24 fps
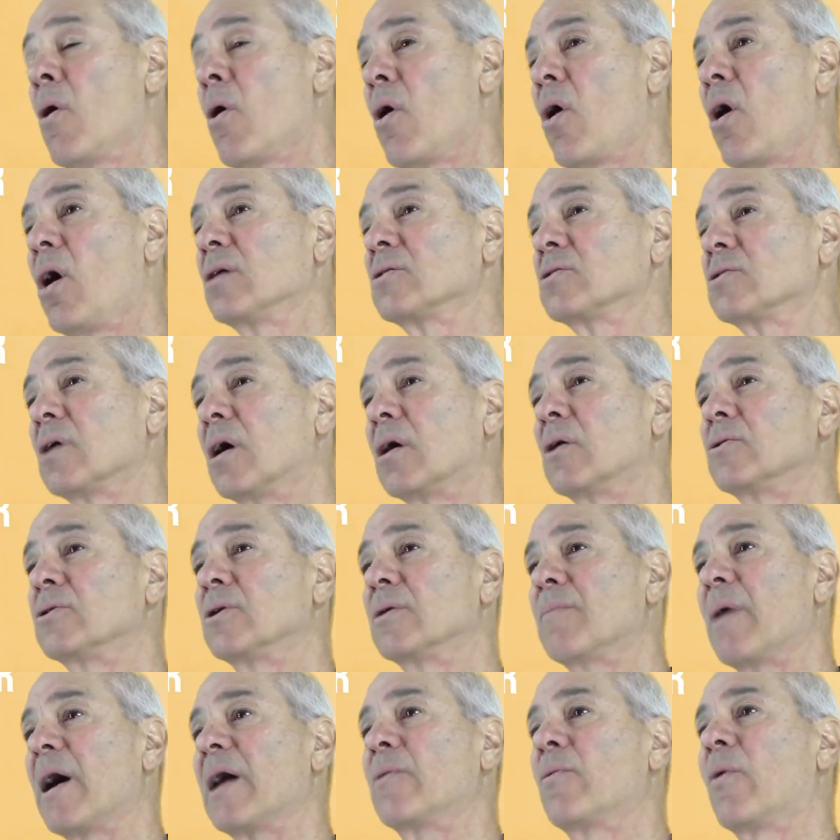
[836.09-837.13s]
Also,
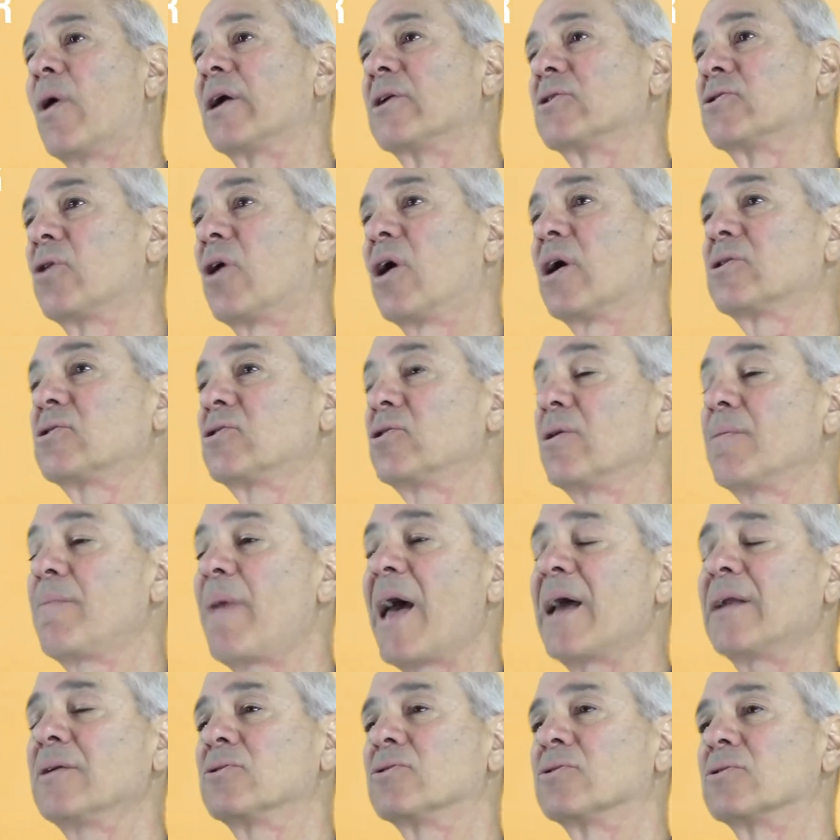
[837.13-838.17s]
you might want to talk to your
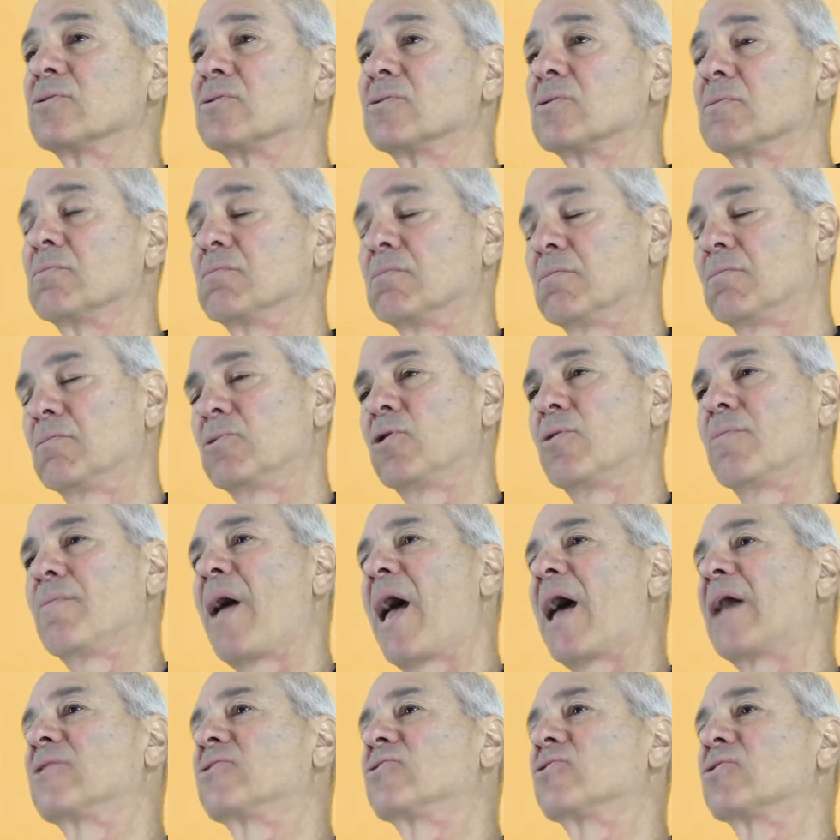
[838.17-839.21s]
managers. Your
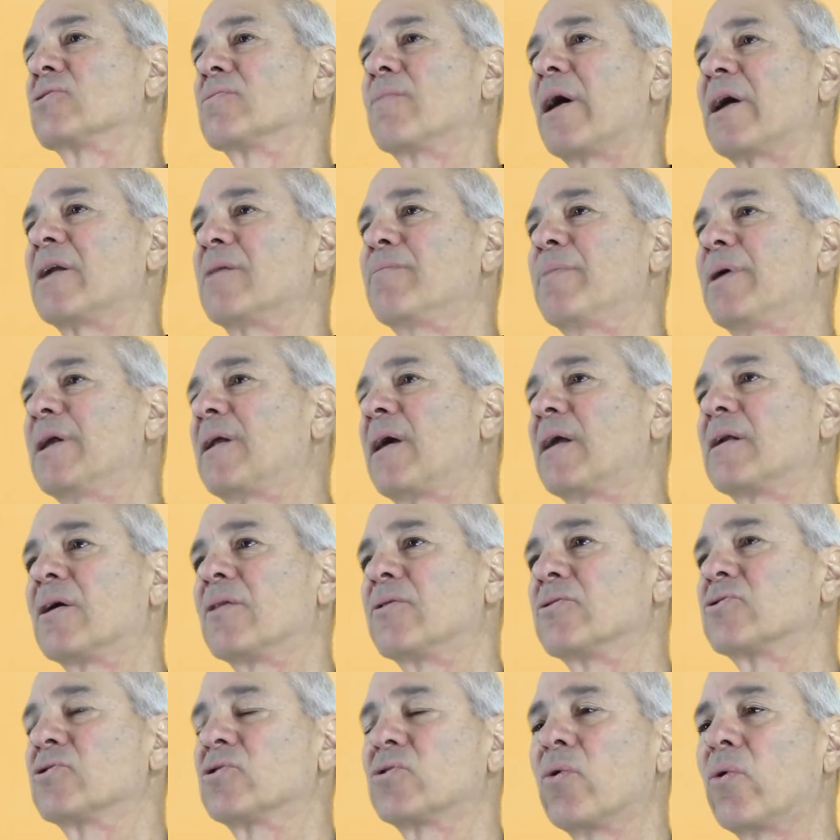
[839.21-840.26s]
managers might have been at
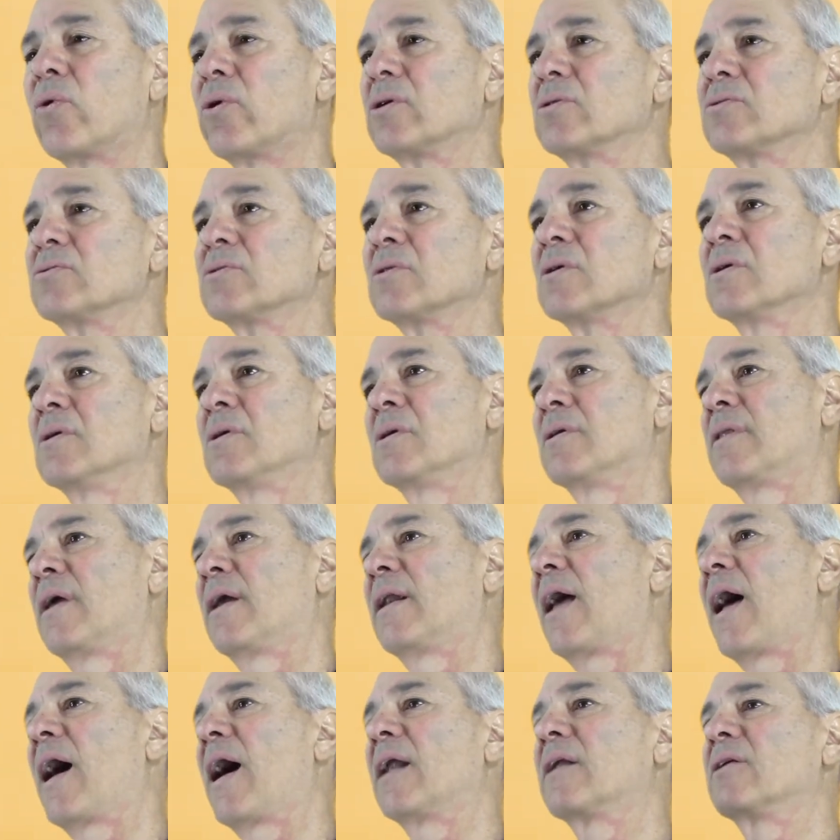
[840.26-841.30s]
other stores
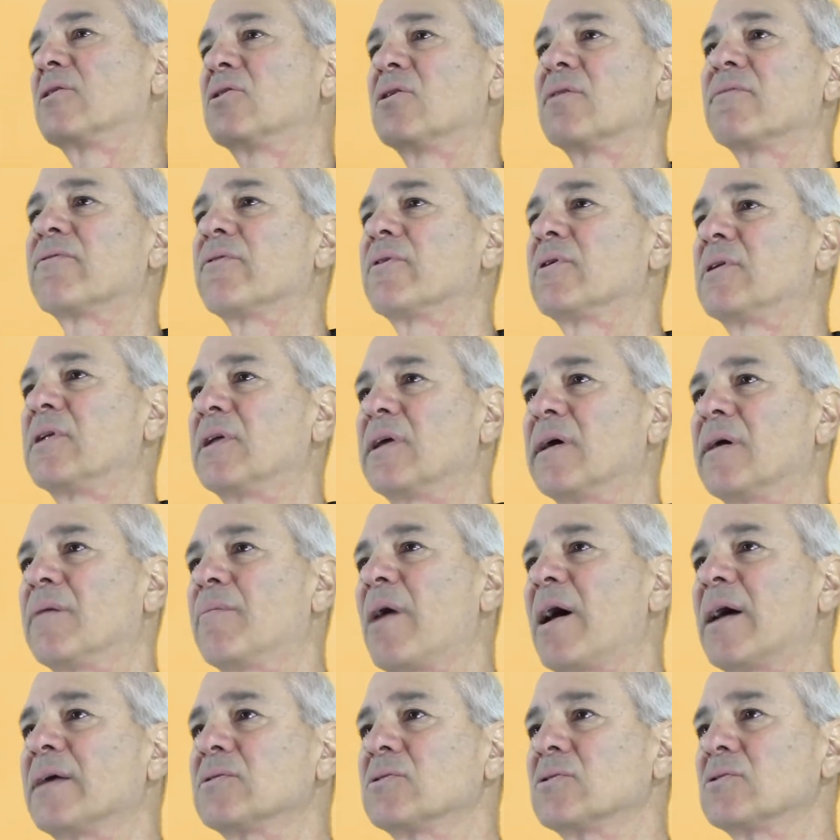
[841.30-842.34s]
that had a different
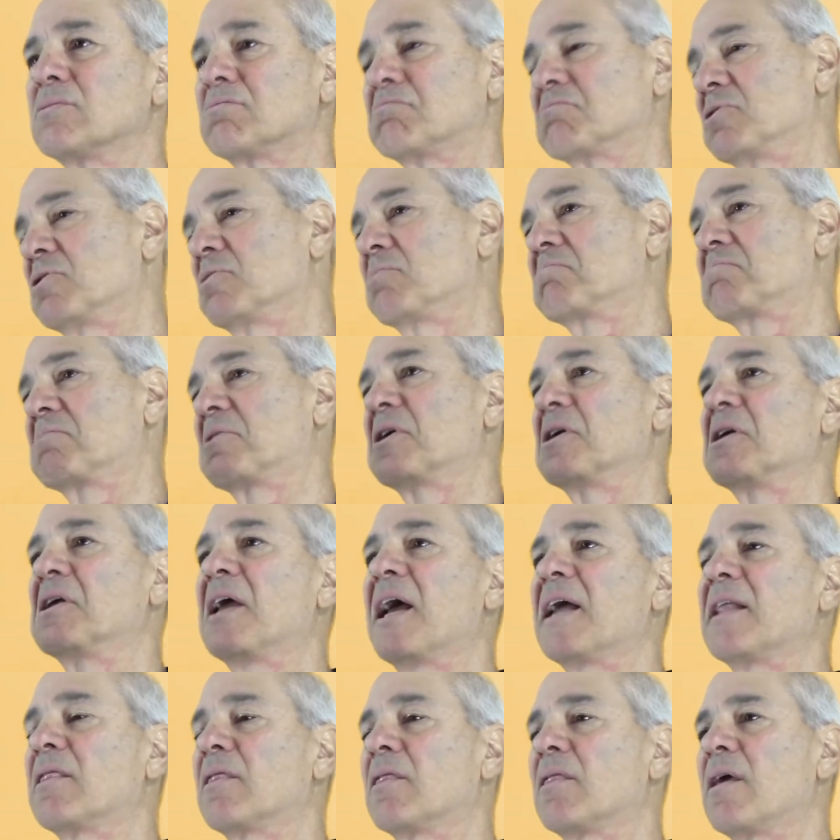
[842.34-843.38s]
DMS. You can
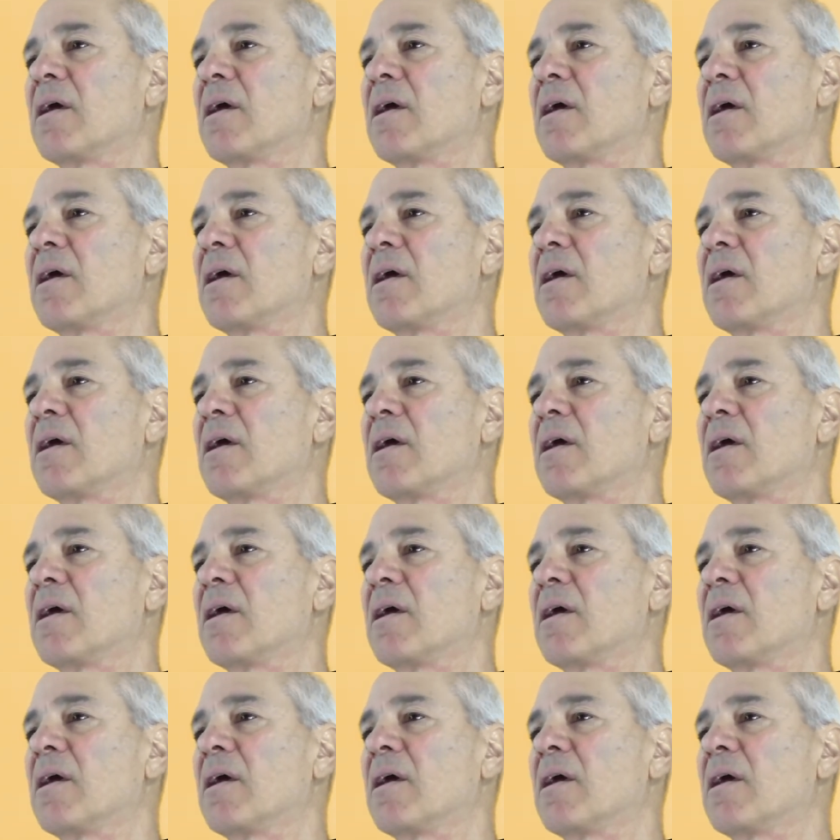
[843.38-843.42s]
get